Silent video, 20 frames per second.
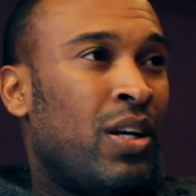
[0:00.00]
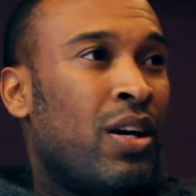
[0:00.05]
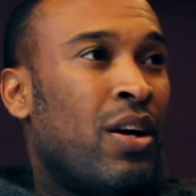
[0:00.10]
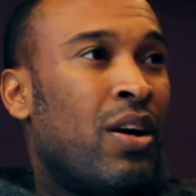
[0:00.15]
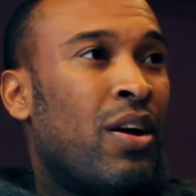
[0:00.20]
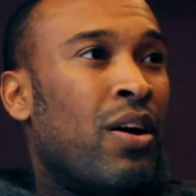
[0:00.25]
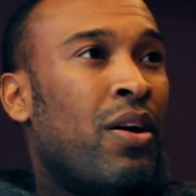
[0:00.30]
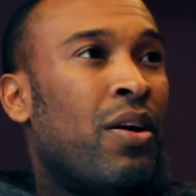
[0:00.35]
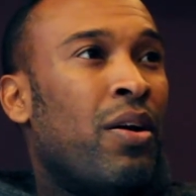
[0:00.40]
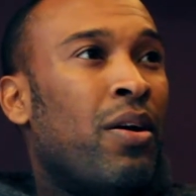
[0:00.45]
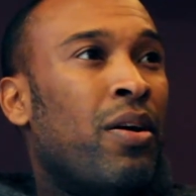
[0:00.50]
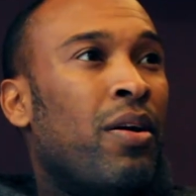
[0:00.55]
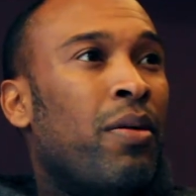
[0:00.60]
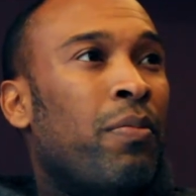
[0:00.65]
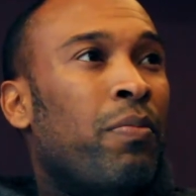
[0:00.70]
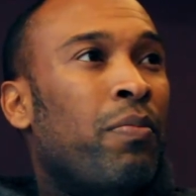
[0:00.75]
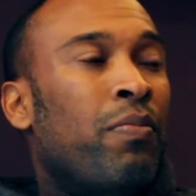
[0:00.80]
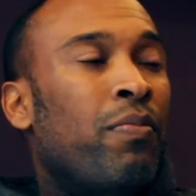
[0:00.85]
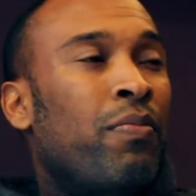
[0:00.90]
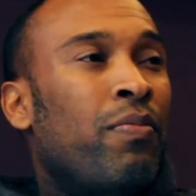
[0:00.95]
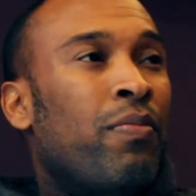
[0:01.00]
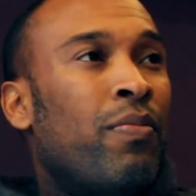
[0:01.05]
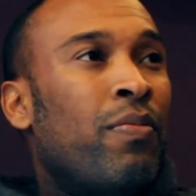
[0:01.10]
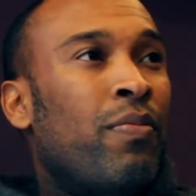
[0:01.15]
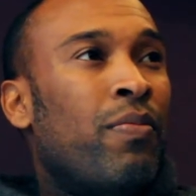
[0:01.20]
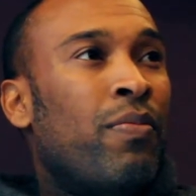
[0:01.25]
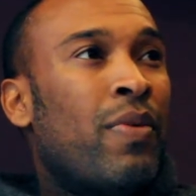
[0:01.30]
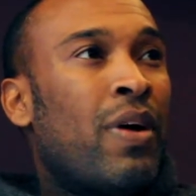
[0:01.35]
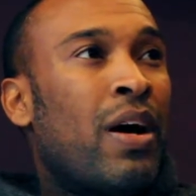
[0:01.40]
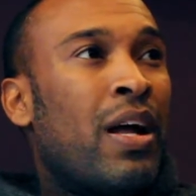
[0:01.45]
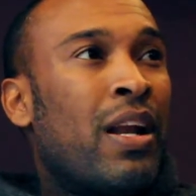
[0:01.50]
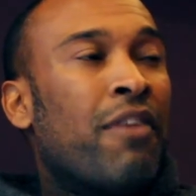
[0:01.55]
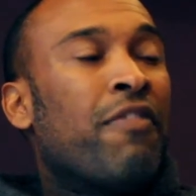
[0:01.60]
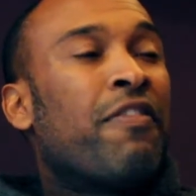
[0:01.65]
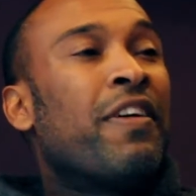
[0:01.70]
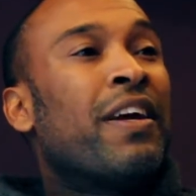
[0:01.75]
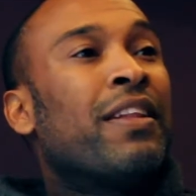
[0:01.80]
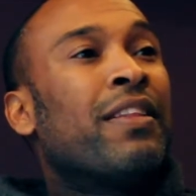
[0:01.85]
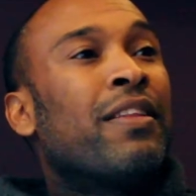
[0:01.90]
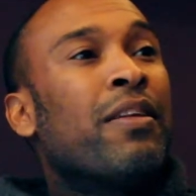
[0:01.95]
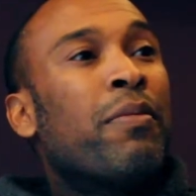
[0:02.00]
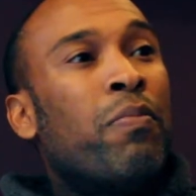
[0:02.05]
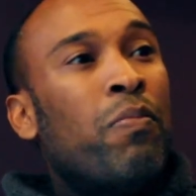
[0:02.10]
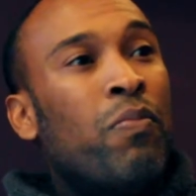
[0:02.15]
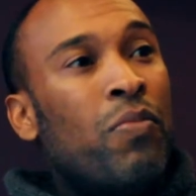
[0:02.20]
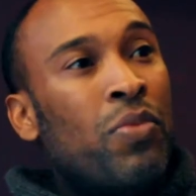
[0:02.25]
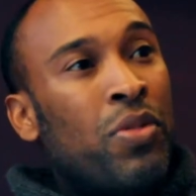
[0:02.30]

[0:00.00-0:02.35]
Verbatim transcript: Um, and I think the